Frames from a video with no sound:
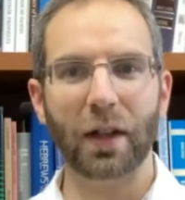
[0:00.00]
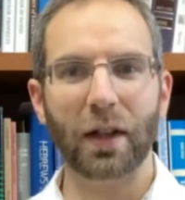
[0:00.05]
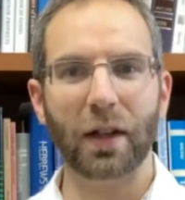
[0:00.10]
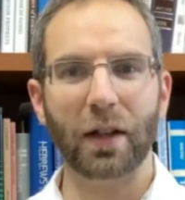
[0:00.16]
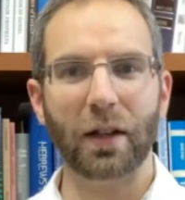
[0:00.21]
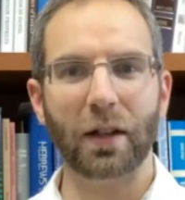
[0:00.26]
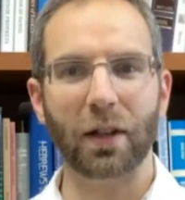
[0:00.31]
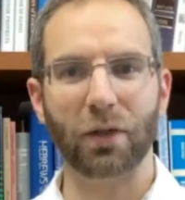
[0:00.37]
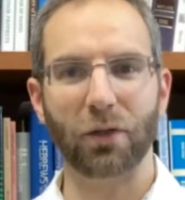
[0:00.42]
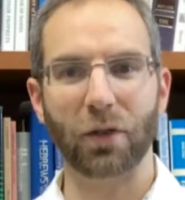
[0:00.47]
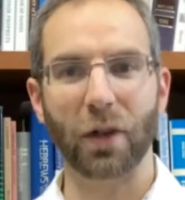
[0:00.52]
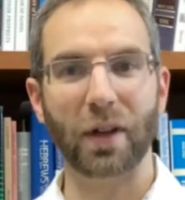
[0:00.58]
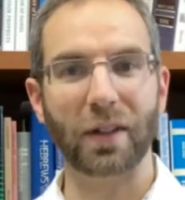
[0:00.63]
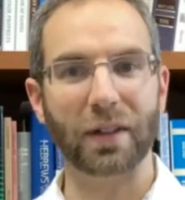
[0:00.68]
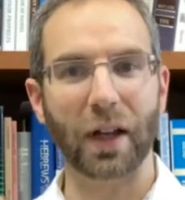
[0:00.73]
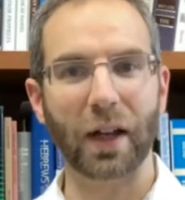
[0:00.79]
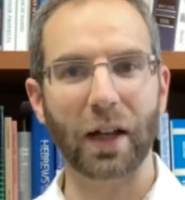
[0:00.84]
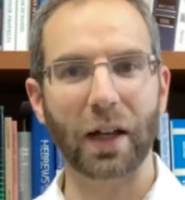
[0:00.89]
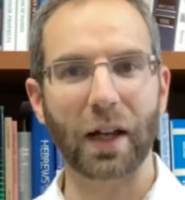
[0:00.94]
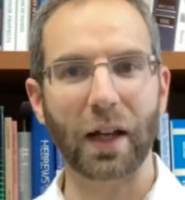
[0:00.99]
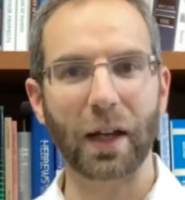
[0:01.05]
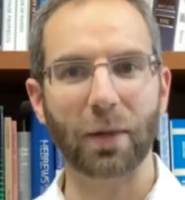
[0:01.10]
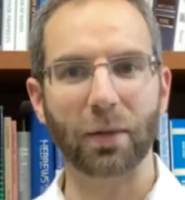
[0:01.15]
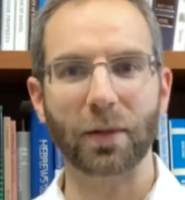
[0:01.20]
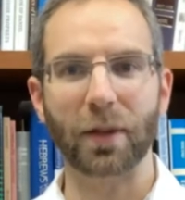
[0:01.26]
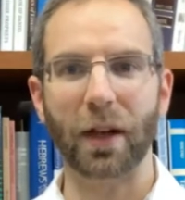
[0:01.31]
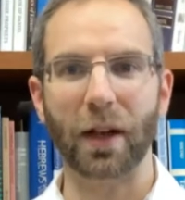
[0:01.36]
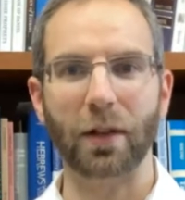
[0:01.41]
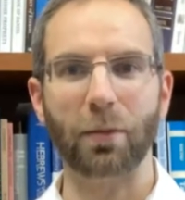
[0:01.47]
And that phrase I am
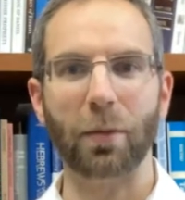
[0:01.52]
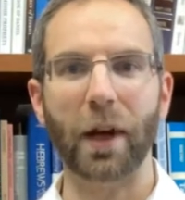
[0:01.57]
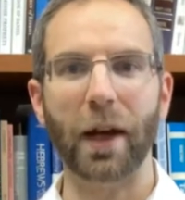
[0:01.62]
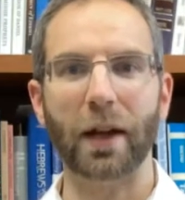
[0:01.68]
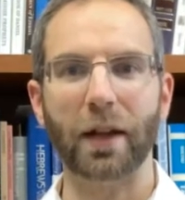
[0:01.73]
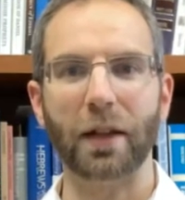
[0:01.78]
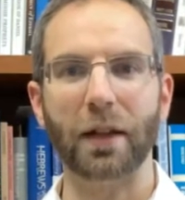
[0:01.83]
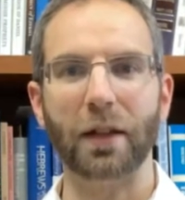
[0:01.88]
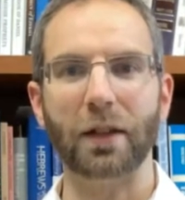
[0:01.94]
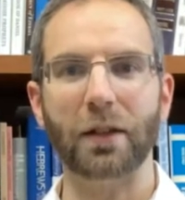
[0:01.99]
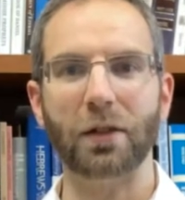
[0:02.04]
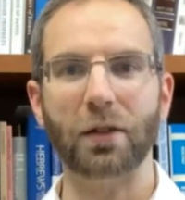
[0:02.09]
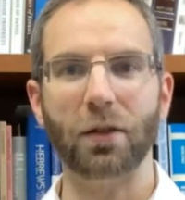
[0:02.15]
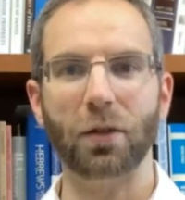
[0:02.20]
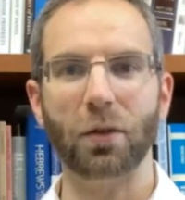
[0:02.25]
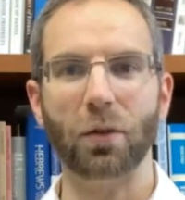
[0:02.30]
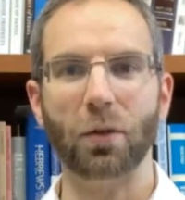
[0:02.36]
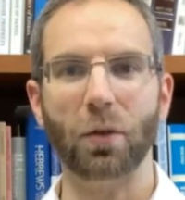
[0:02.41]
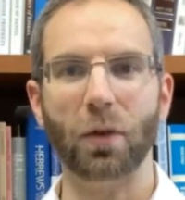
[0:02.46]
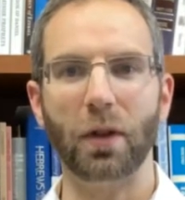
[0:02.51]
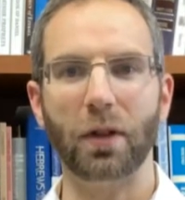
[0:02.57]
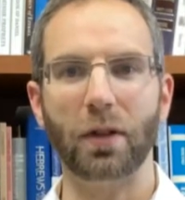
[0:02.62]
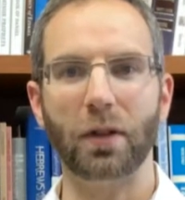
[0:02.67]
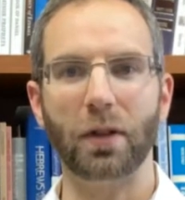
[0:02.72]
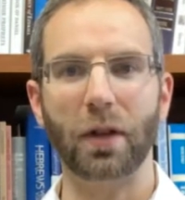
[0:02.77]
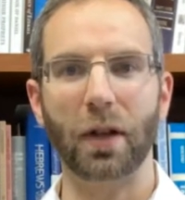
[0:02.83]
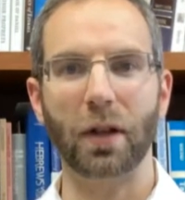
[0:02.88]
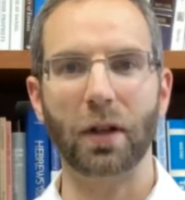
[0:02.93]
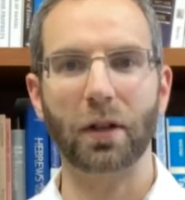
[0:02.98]
ties back into
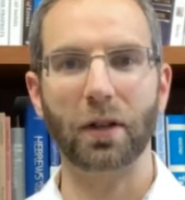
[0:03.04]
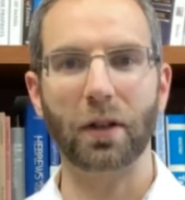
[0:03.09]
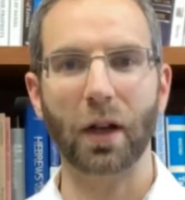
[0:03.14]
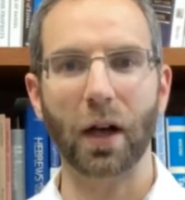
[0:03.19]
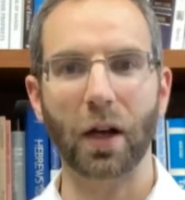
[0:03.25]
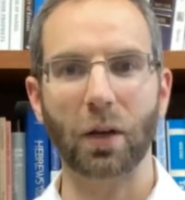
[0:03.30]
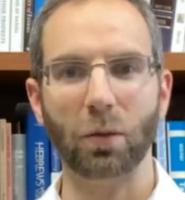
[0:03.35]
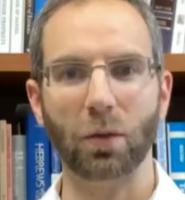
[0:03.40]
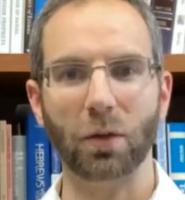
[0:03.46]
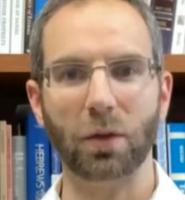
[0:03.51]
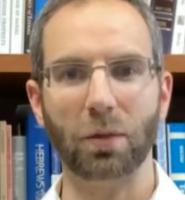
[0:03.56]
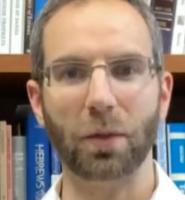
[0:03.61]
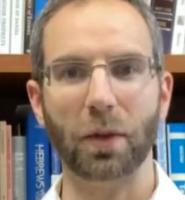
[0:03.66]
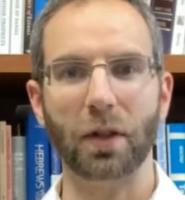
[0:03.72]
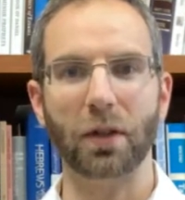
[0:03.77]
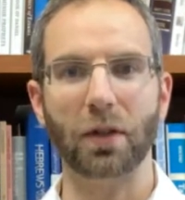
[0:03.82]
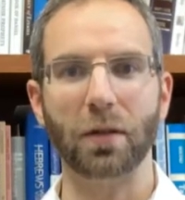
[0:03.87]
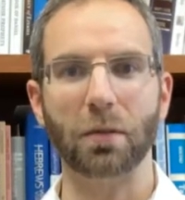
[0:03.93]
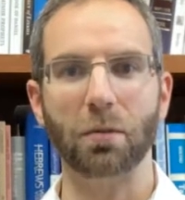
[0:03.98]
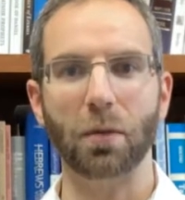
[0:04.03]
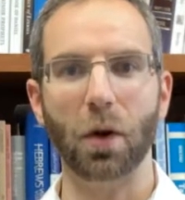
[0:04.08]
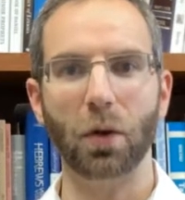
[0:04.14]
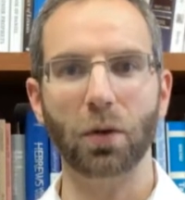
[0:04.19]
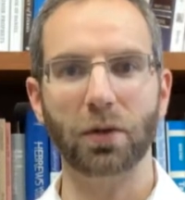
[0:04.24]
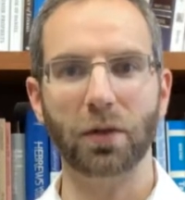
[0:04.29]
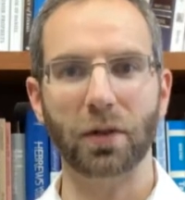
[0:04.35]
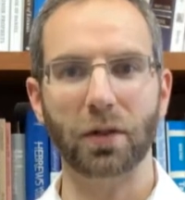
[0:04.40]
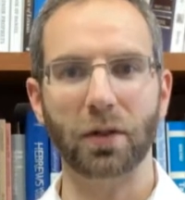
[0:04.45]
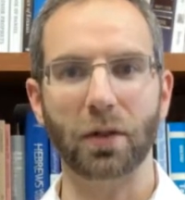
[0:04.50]
when uh, God was speaking to
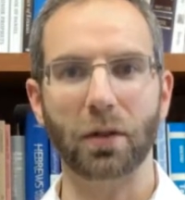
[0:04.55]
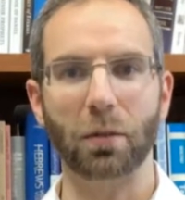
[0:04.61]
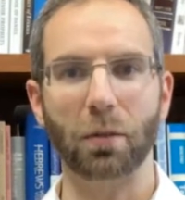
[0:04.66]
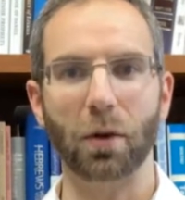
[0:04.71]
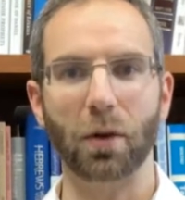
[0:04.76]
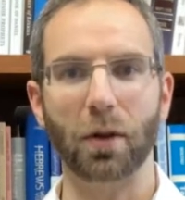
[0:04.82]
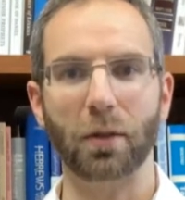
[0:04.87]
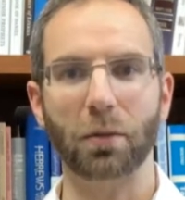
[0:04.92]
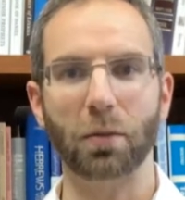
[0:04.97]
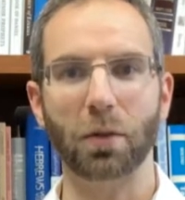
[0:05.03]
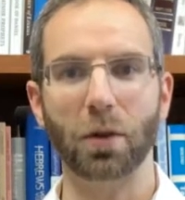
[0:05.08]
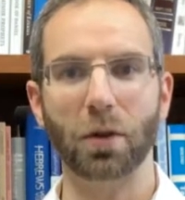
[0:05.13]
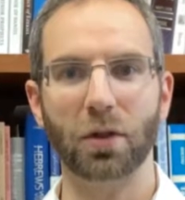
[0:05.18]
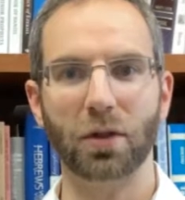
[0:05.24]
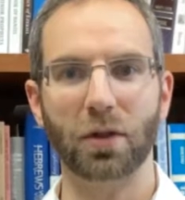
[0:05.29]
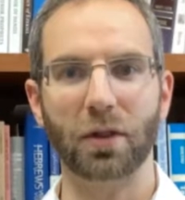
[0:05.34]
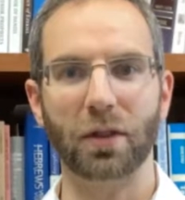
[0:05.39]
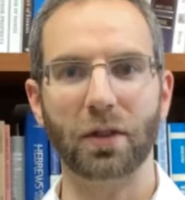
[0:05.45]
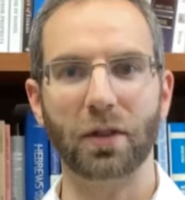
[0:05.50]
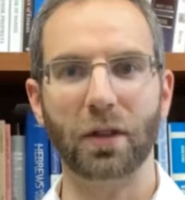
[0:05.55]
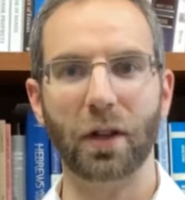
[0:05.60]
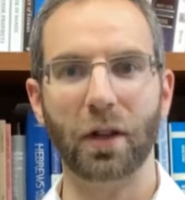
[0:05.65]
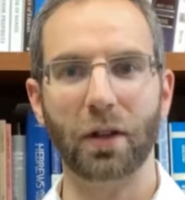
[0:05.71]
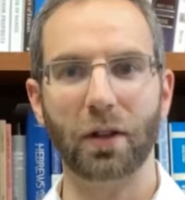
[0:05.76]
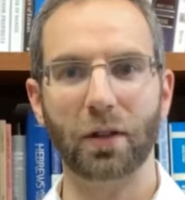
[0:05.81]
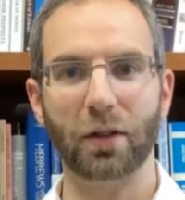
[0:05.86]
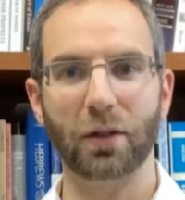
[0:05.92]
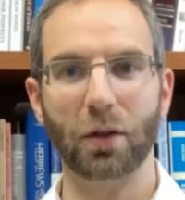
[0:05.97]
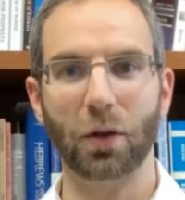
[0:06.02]
Moses in the burning bush and
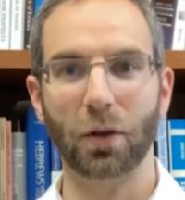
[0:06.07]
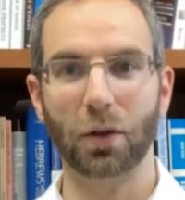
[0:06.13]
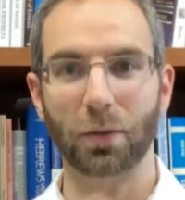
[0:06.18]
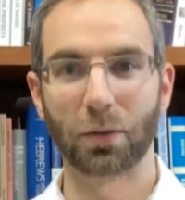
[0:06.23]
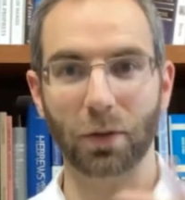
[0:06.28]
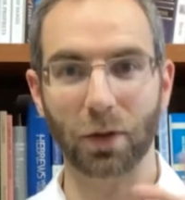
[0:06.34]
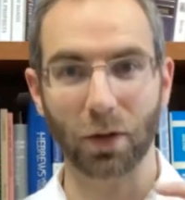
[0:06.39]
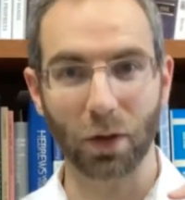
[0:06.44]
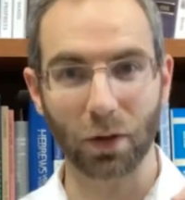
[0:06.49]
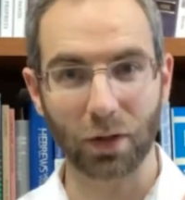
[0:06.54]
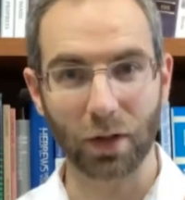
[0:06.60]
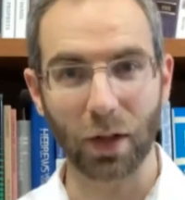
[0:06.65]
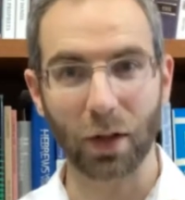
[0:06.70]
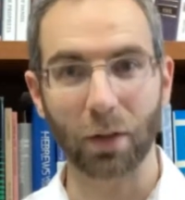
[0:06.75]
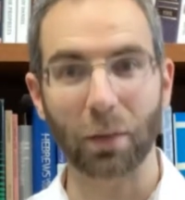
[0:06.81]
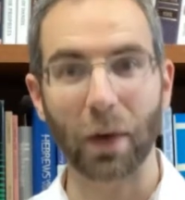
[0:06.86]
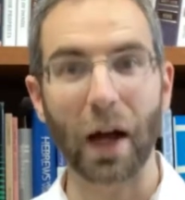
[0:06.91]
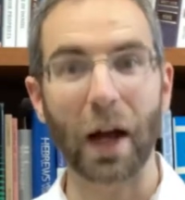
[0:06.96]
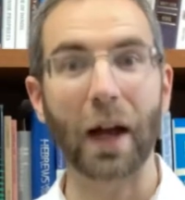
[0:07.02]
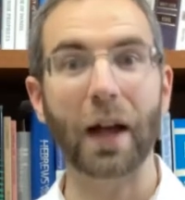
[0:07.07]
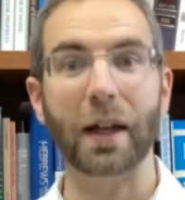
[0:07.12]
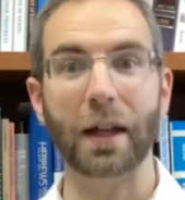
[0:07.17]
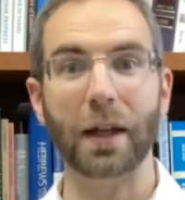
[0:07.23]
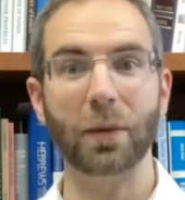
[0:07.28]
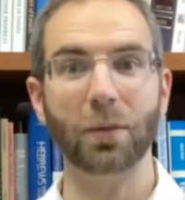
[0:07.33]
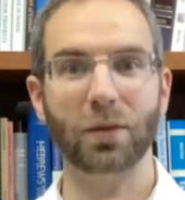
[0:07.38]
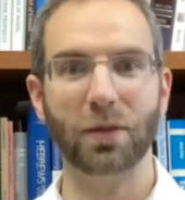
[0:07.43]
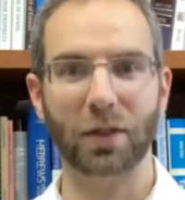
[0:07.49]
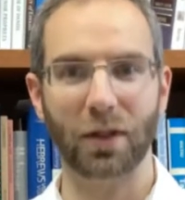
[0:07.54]
tell, told him to go tell him, I
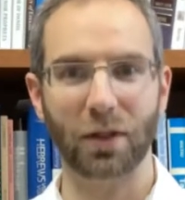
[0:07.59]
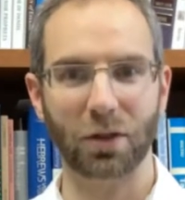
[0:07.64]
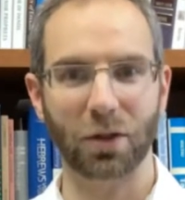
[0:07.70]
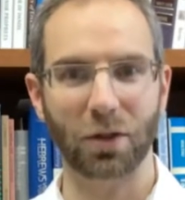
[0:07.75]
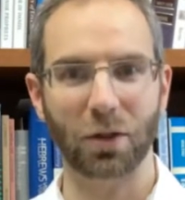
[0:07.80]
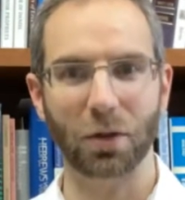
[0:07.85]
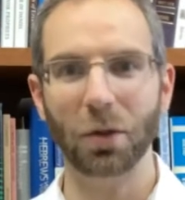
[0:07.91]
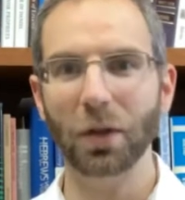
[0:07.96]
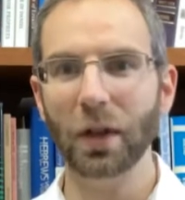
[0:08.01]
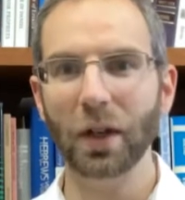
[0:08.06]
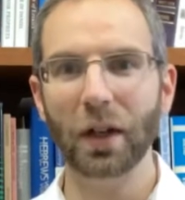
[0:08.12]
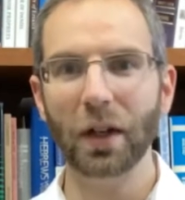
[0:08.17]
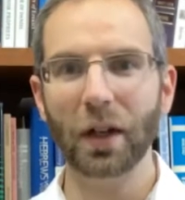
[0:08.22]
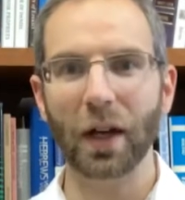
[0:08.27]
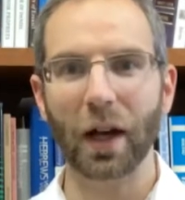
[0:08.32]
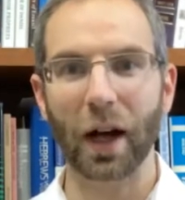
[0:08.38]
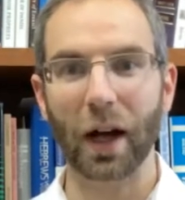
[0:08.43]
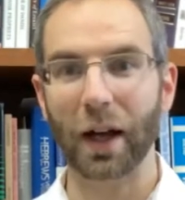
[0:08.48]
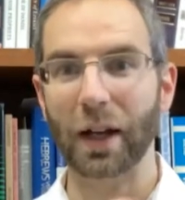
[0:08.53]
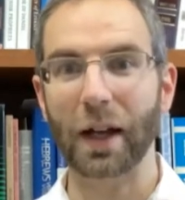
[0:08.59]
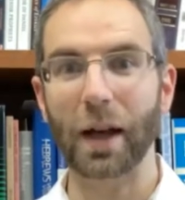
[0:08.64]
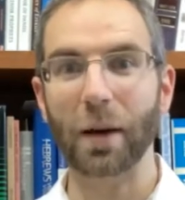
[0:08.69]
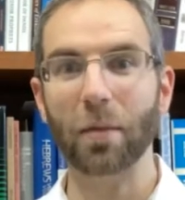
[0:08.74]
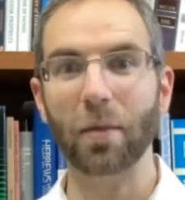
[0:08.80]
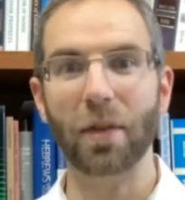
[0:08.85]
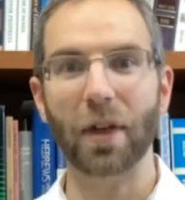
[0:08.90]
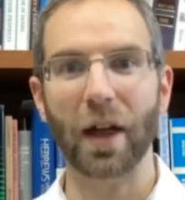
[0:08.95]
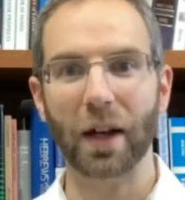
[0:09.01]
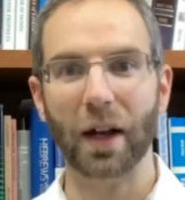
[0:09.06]
am sent you. I
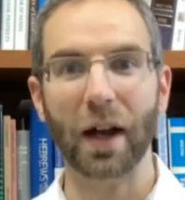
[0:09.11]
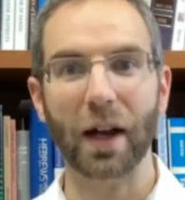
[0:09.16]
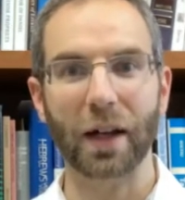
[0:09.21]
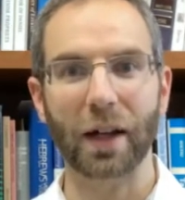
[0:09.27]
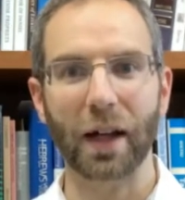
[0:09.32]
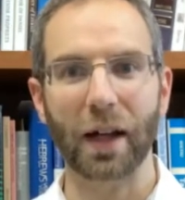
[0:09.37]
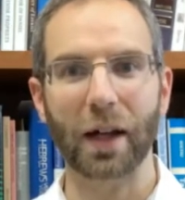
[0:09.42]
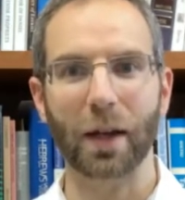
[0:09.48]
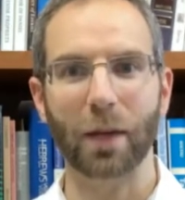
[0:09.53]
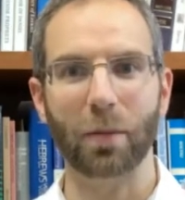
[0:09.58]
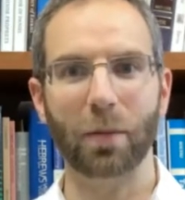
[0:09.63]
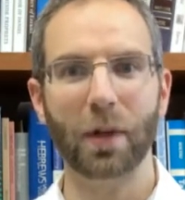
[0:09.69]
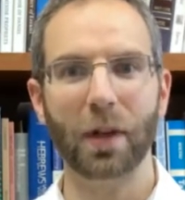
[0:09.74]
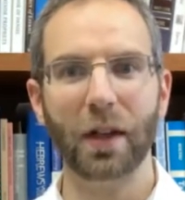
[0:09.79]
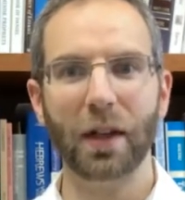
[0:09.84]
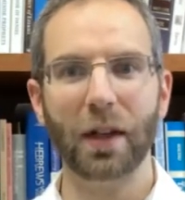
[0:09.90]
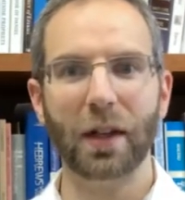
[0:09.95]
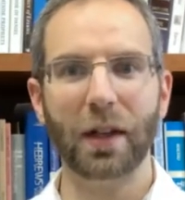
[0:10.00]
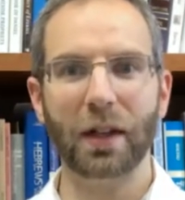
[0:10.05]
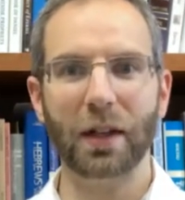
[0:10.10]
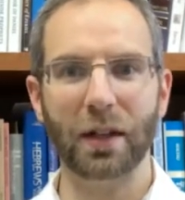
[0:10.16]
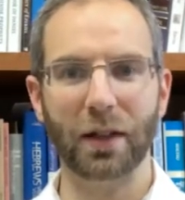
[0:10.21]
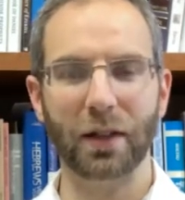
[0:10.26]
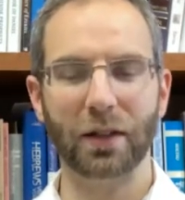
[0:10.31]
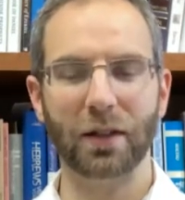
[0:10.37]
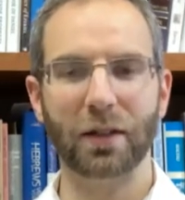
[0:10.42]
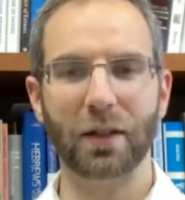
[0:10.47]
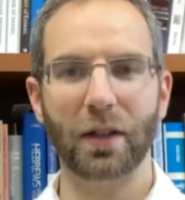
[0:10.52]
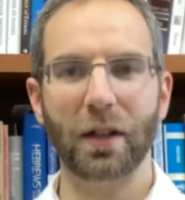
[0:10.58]
am that I am. He is